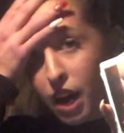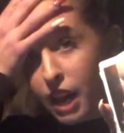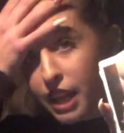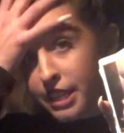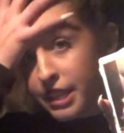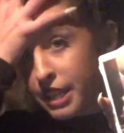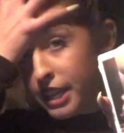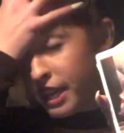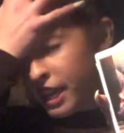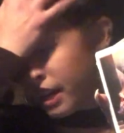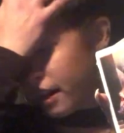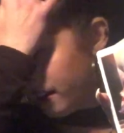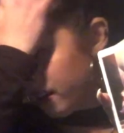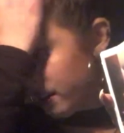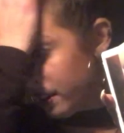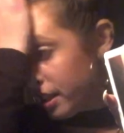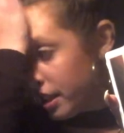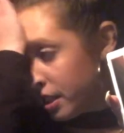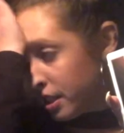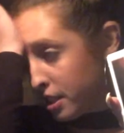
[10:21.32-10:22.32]
gotta take care
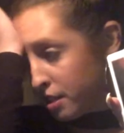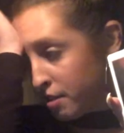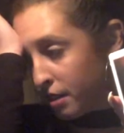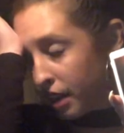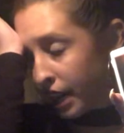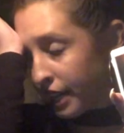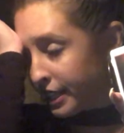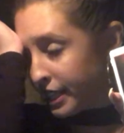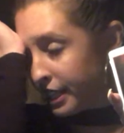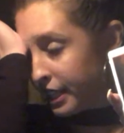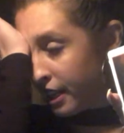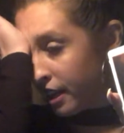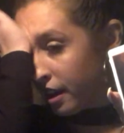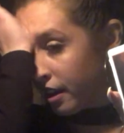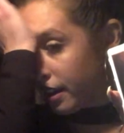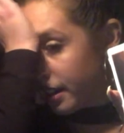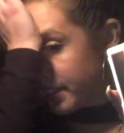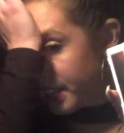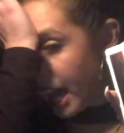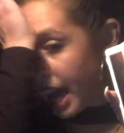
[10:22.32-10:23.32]
of this. You gotta take
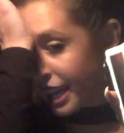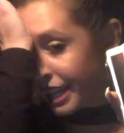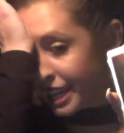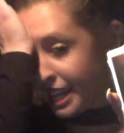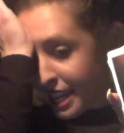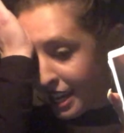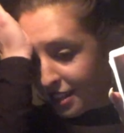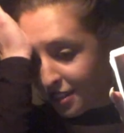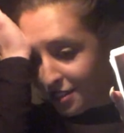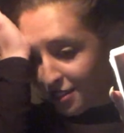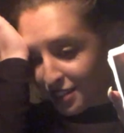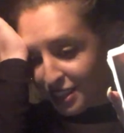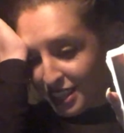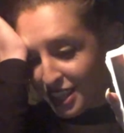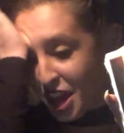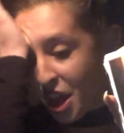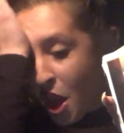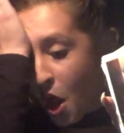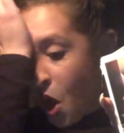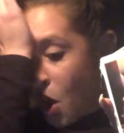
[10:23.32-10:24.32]
care of this. I can't do this.
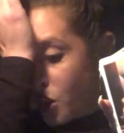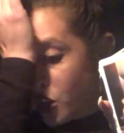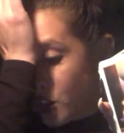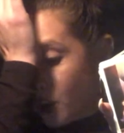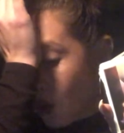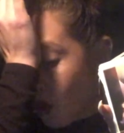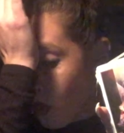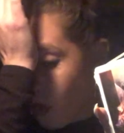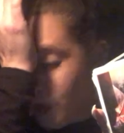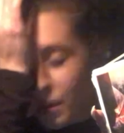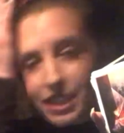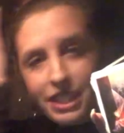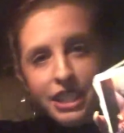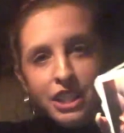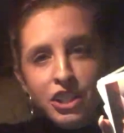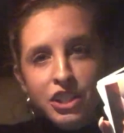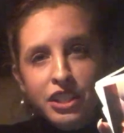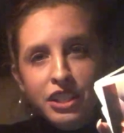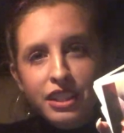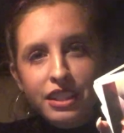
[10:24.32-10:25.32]
You, is
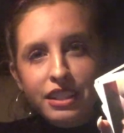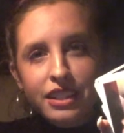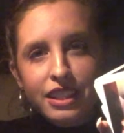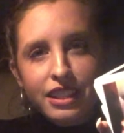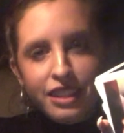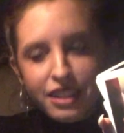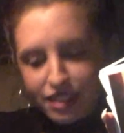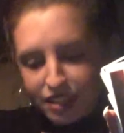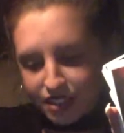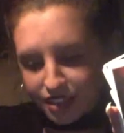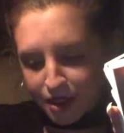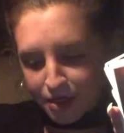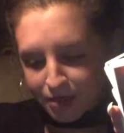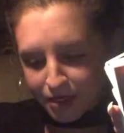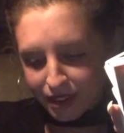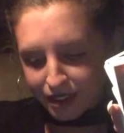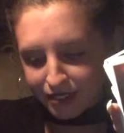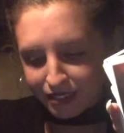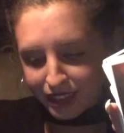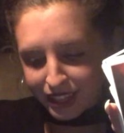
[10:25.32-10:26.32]
this, this is
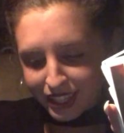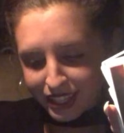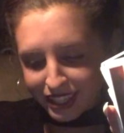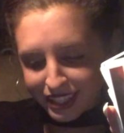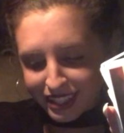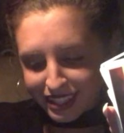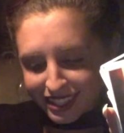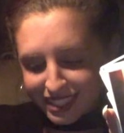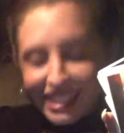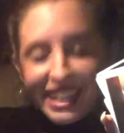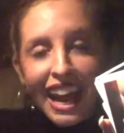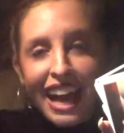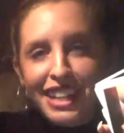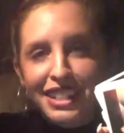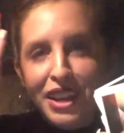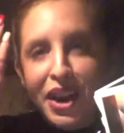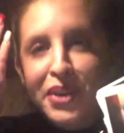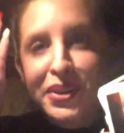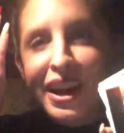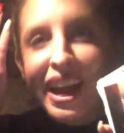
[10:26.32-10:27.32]
Gemini, right?
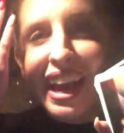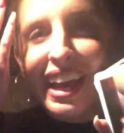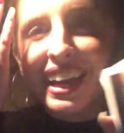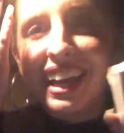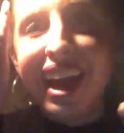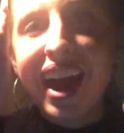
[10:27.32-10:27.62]
Yes, okay.